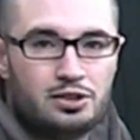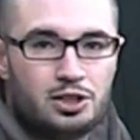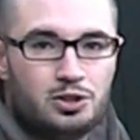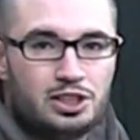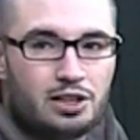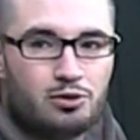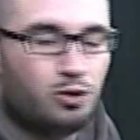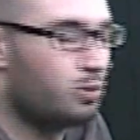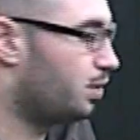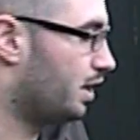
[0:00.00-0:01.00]
using
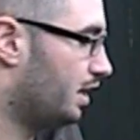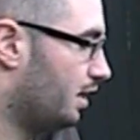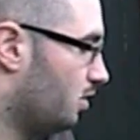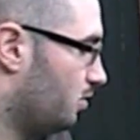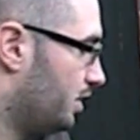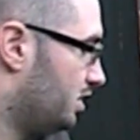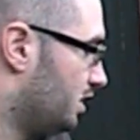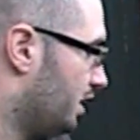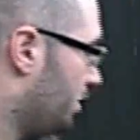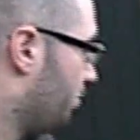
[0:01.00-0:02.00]
for plinking a lot
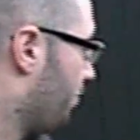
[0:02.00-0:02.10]
recently.